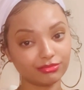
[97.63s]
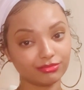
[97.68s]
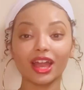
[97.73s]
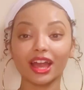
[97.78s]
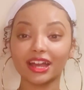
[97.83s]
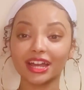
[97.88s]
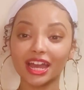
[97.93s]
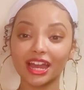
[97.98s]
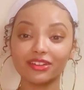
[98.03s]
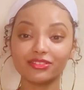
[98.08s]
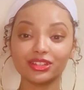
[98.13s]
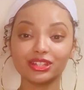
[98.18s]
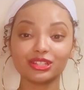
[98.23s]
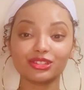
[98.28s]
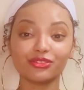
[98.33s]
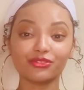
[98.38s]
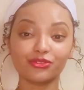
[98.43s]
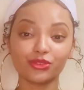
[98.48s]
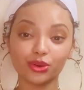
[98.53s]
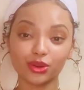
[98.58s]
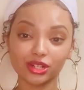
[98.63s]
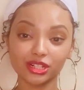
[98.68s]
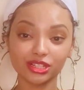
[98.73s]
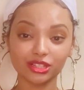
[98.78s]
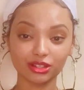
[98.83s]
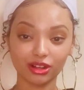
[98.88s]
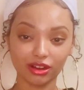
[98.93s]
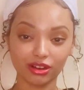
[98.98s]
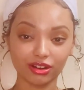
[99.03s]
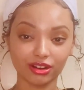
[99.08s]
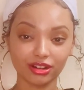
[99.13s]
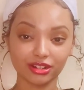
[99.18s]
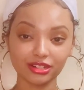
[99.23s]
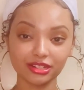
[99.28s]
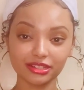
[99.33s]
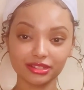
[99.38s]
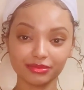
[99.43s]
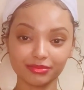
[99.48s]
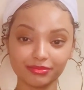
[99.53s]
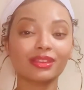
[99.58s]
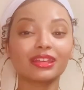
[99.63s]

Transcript: I gave this 4 stars.